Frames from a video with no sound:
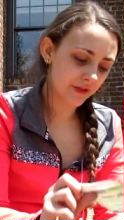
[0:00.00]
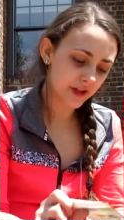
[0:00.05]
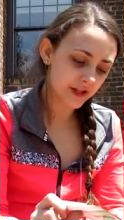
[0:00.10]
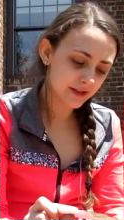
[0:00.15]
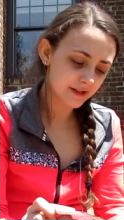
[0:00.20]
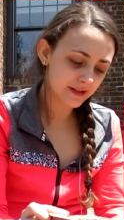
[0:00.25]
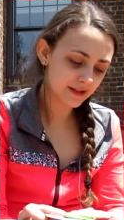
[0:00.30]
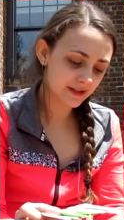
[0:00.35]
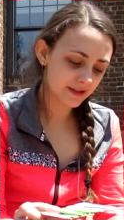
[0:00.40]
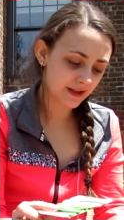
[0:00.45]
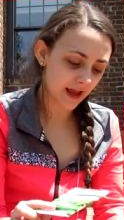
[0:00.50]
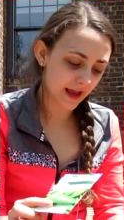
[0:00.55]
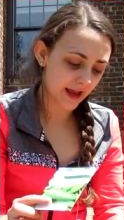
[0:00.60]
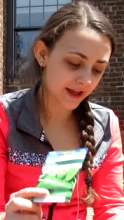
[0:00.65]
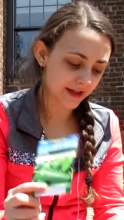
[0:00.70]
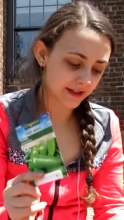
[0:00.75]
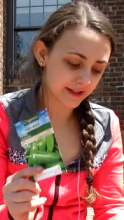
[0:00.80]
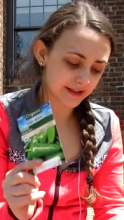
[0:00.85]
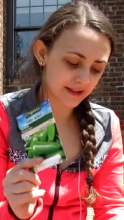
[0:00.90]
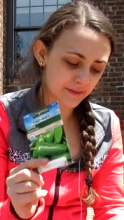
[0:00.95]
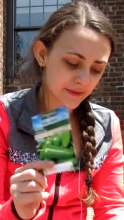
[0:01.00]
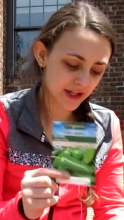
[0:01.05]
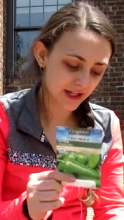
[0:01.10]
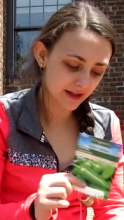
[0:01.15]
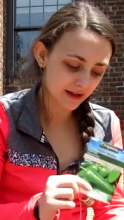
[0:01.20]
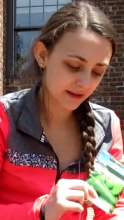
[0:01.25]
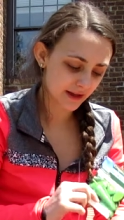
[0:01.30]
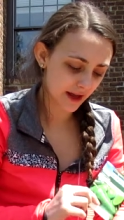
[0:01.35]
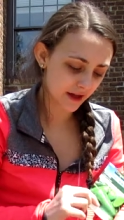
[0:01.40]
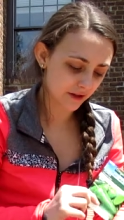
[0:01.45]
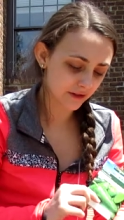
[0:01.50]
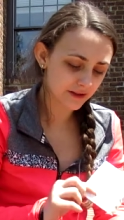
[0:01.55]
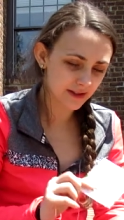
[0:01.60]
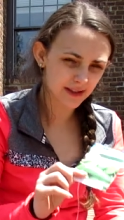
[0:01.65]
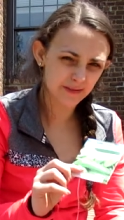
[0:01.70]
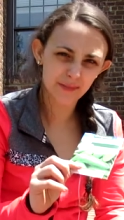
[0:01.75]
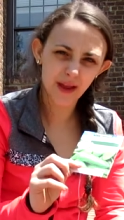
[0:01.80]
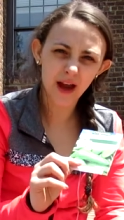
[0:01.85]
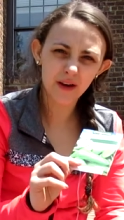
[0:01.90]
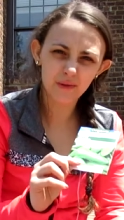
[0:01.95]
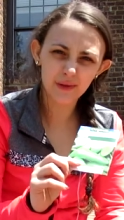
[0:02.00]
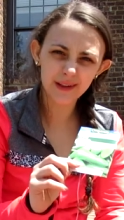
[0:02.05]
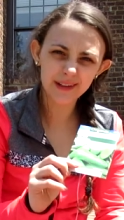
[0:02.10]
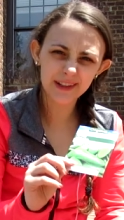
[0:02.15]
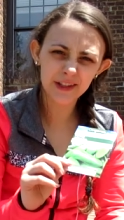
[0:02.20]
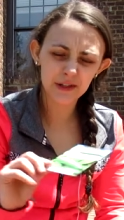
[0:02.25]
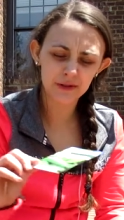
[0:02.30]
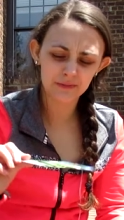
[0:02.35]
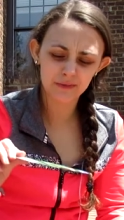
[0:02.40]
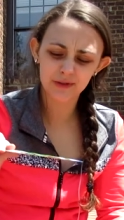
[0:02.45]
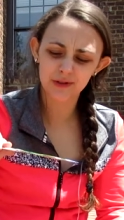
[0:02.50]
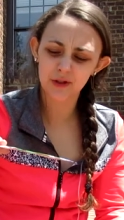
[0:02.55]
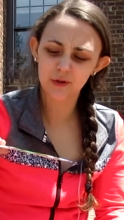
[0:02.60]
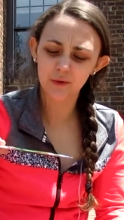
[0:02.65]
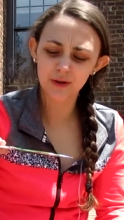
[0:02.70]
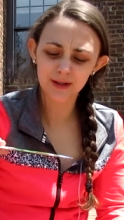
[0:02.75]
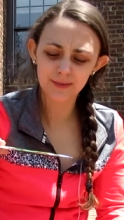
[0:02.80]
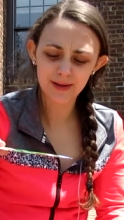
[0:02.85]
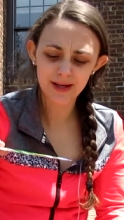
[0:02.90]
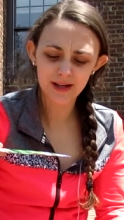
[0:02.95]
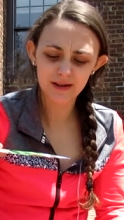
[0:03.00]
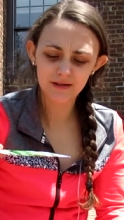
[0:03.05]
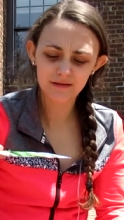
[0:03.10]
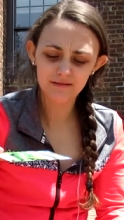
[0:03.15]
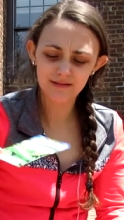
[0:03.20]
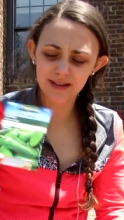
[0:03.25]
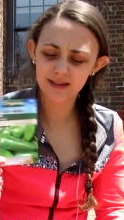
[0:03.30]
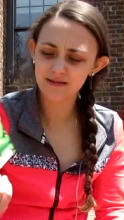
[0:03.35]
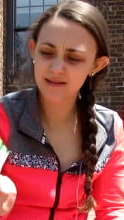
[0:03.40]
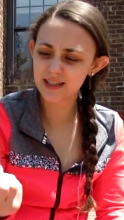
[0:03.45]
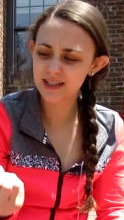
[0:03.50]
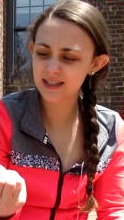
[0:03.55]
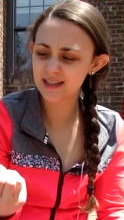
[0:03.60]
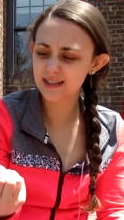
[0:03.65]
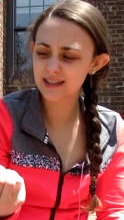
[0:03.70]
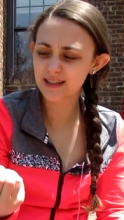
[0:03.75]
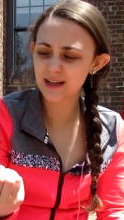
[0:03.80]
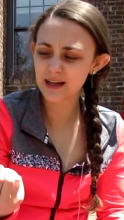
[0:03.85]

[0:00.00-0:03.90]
This and something else I'm not really sure about doing.